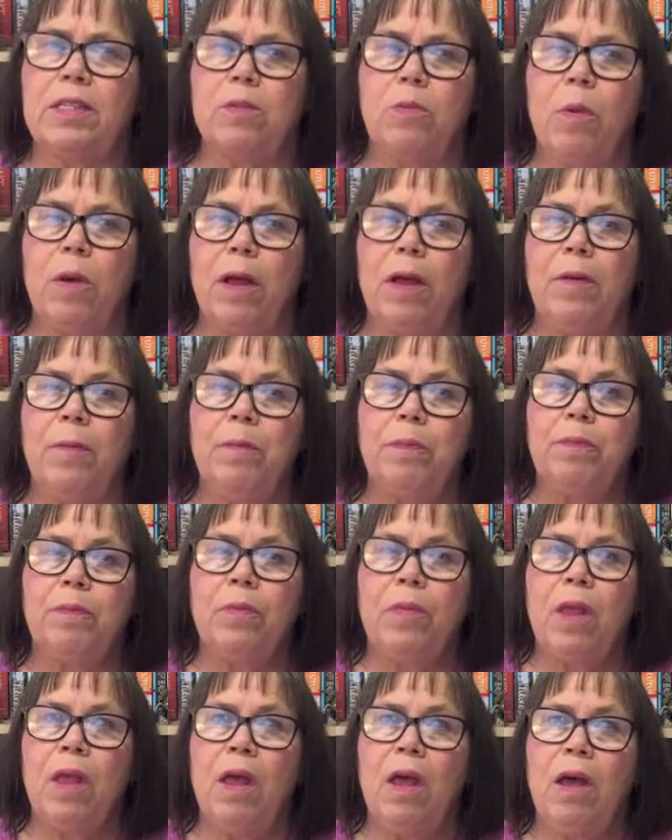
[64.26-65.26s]
as well.
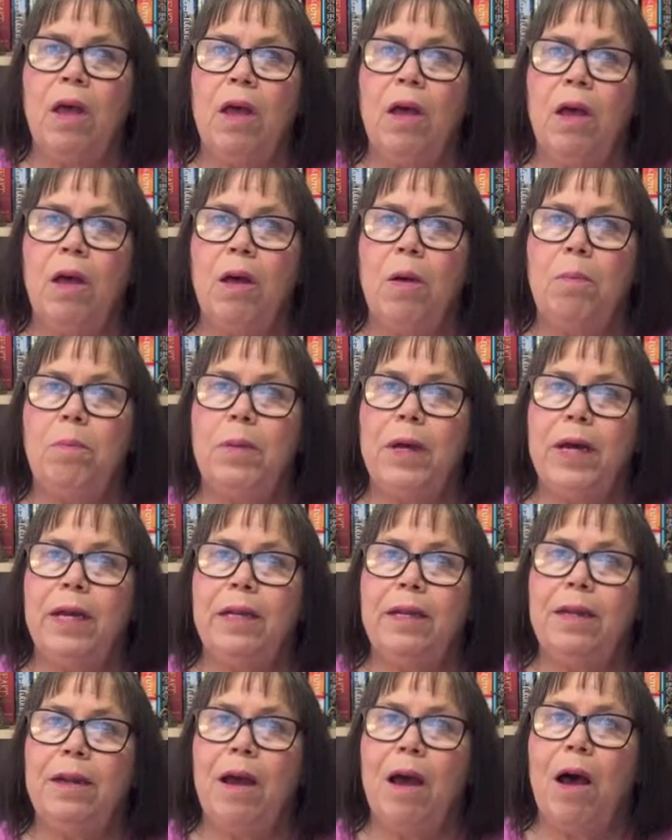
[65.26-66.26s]

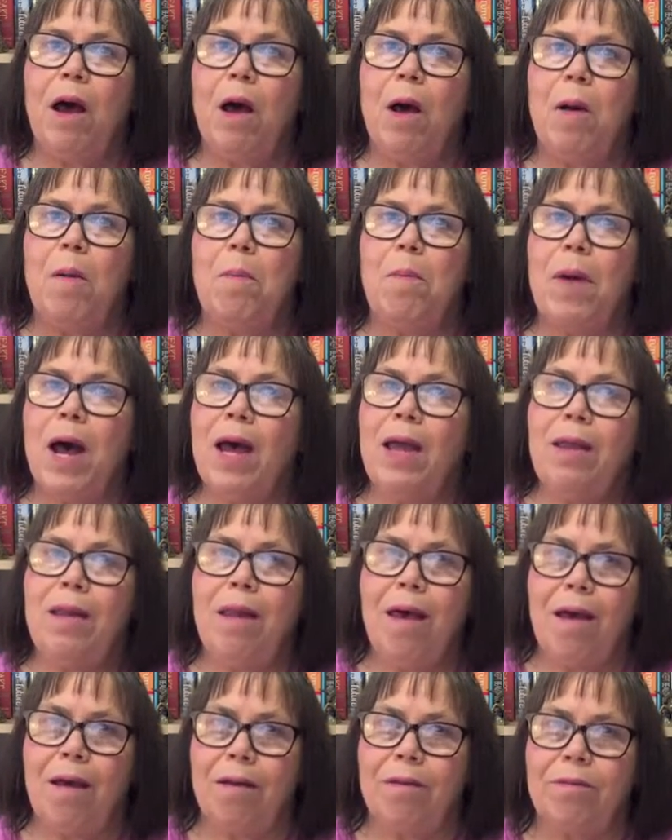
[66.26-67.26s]
But my
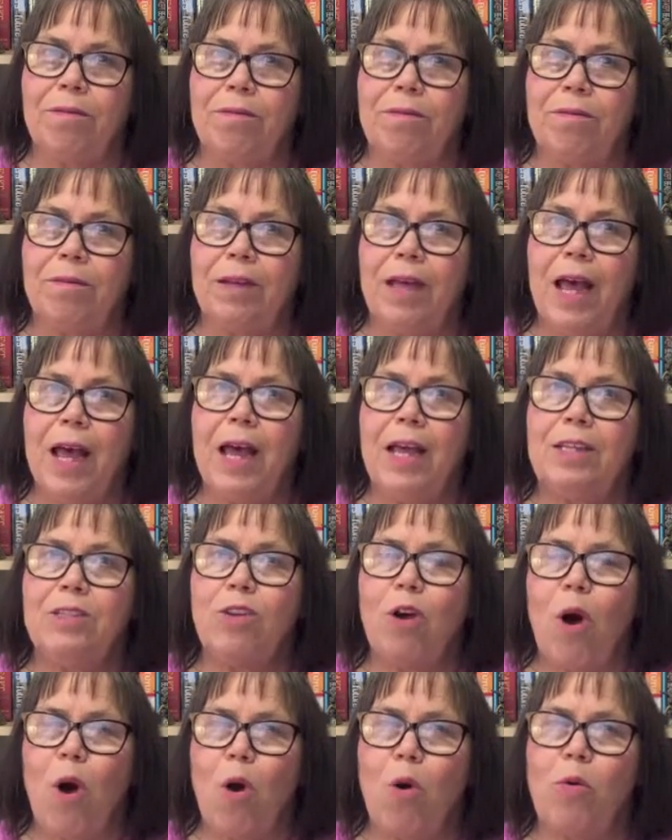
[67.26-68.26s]
love
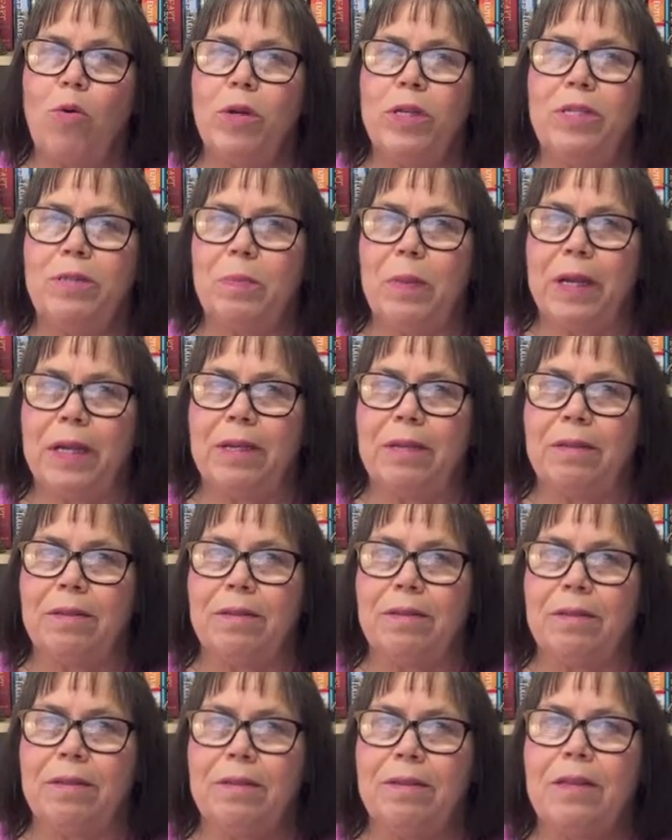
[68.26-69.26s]
has always been
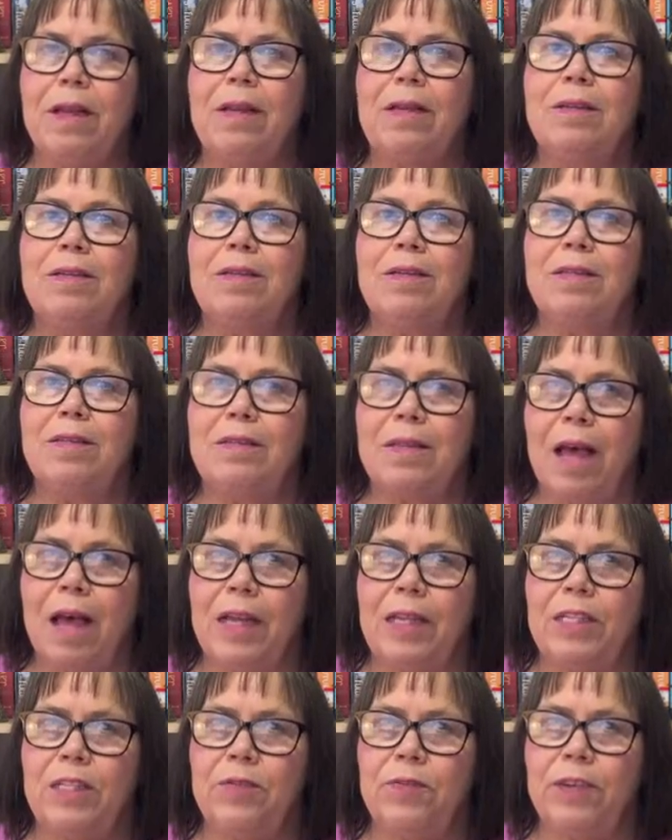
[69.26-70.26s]

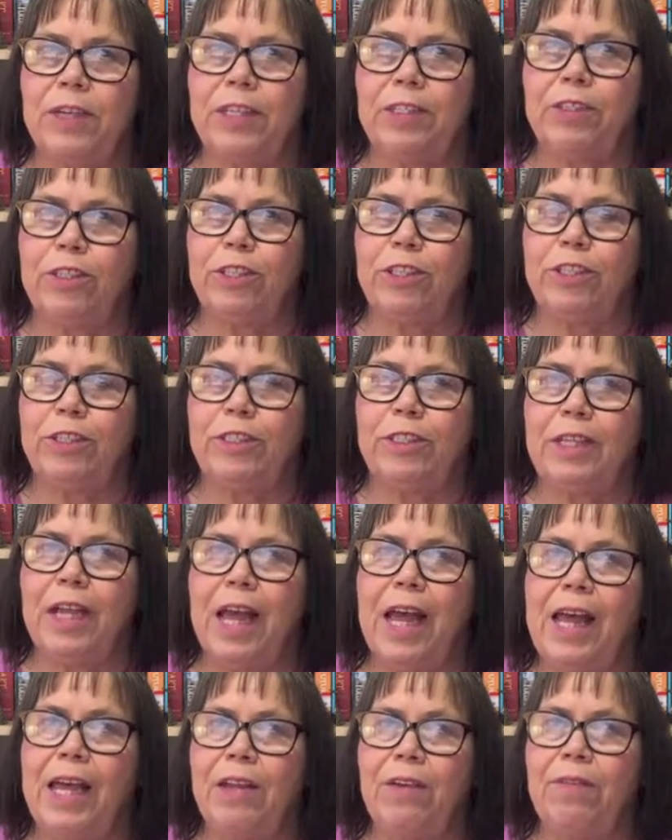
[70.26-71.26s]
science fiction
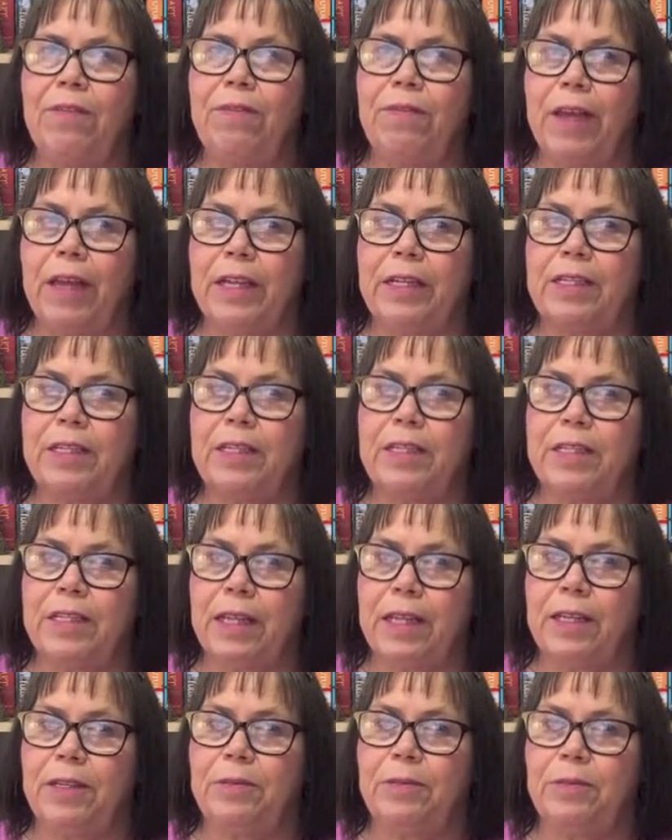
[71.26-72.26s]
and
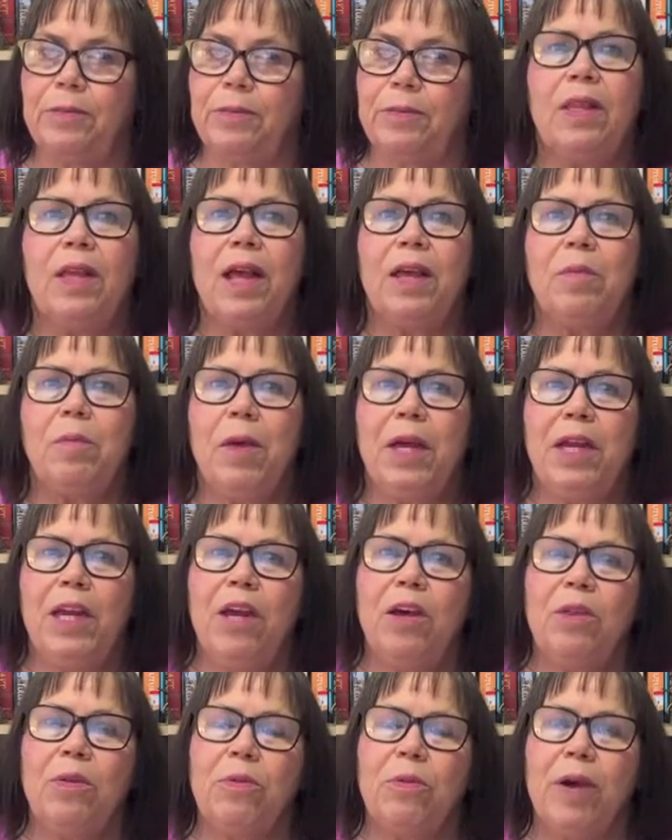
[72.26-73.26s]
fantasy. Like
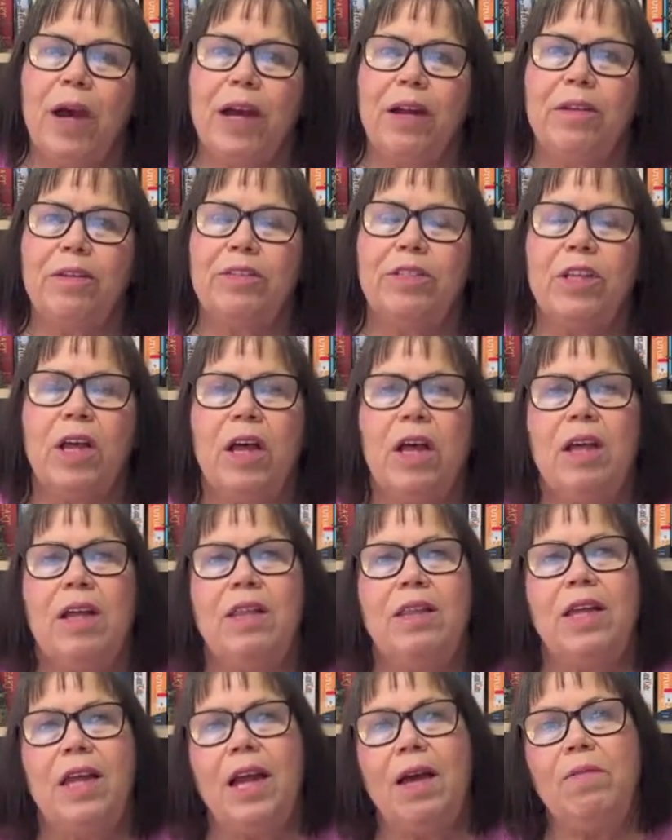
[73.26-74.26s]
many other writers
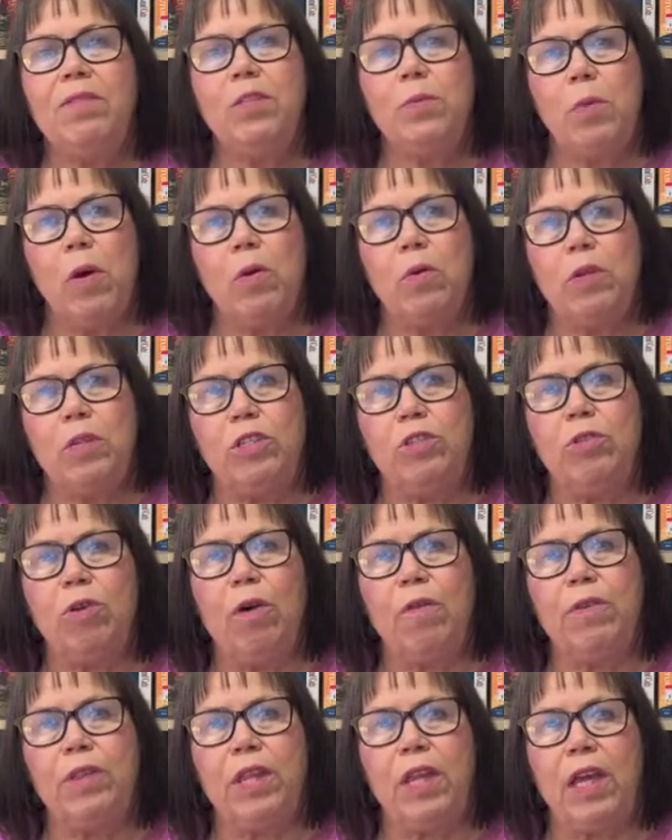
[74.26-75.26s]
that I've spoken to
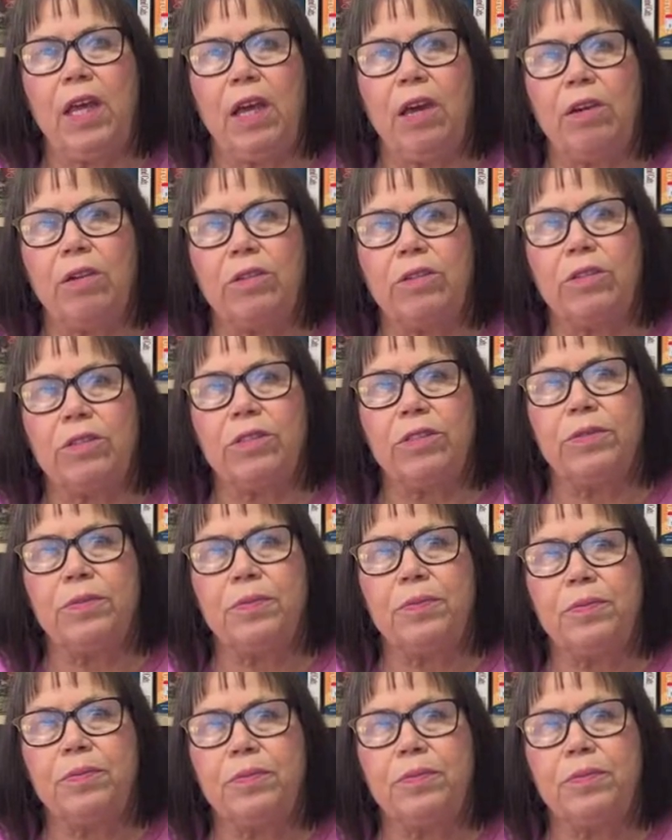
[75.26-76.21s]
over the years,